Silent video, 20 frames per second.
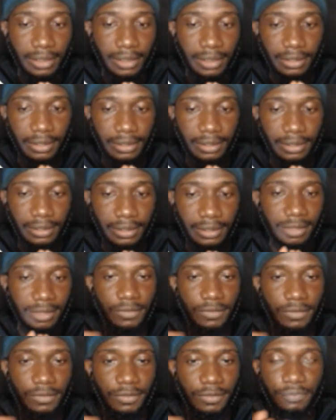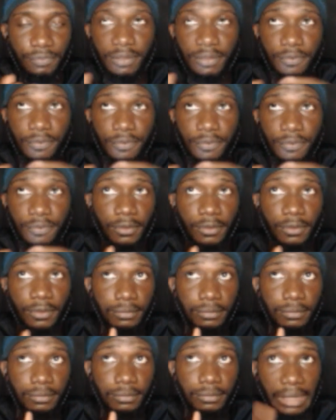It's kind of different
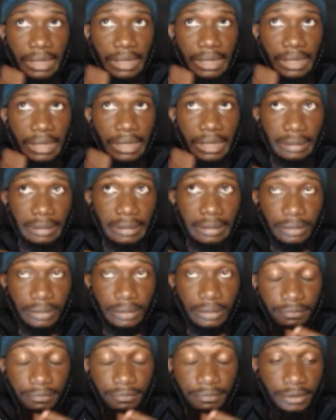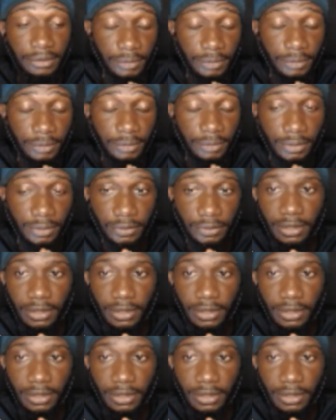from my other videos because